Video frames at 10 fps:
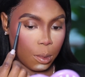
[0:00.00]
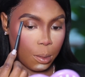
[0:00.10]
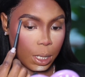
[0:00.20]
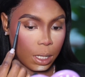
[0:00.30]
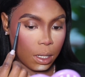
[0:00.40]

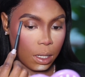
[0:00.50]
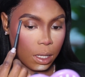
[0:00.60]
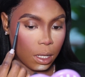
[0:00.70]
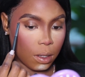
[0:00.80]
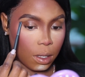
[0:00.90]
You're blending
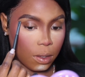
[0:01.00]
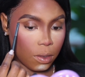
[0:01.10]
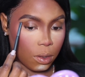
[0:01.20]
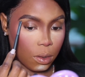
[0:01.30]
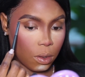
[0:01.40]
it out
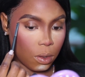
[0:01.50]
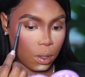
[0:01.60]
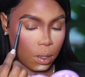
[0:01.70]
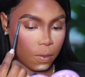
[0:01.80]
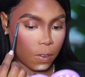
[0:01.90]
as you're
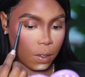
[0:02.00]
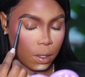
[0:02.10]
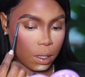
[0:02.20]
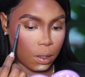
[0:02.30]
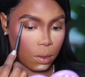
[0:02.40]
going.
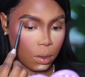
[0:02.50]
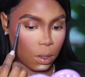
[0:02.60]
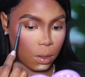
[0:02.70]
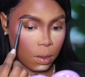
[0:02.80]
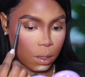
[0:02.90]
Very little
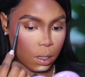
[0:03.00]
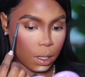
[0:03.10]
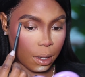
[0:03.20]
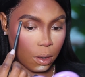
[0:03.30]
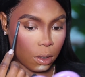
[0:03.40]

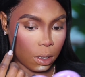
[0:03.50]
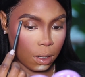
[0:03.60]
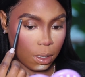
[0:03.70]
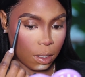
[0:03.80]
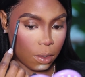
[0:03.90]
concealer. Gone
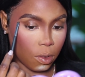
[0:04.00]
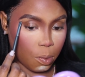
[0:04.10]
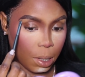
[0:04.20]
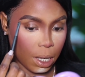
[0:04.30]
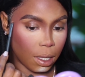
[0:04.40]
are the days
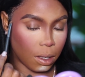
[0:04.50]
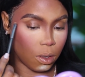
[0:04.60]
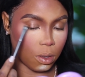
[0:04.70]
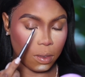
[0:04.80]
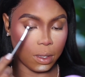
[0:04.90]
of
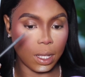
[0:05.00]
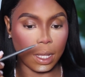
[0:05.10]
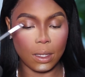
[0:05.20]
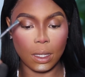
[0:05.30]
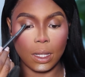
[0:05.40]
packing
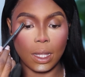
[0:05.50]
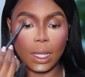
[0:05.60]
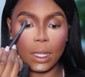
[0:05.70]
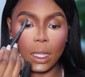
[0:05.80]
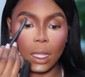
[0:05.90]
concealer there
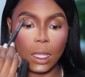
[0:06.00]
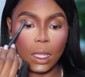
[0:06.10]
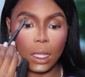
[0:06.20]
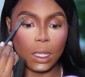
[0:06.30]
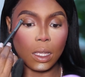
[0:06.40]
like
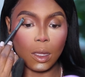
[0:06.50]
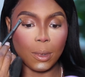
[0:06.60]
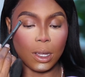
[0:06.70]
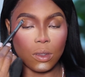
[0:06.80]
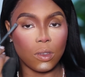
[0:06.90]
you're
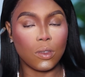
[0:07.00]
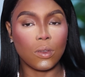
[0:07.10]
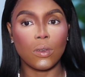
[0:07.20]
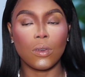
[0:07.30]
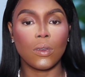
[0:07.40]
about
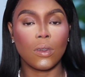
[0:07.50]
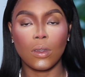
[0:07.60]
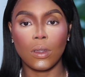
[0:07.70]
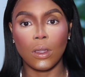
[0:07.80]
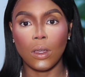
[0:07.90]
to
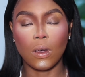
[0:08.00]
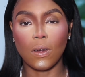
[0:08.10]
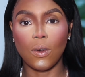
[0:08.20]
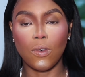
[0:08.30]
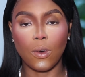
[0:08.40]

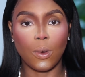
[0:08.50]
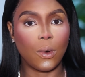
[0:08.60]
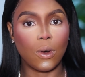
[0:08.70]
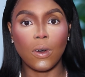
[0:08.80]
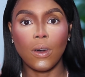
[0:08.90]
go for
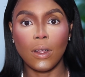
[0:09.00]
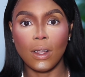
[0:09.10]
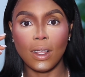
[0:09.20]
war.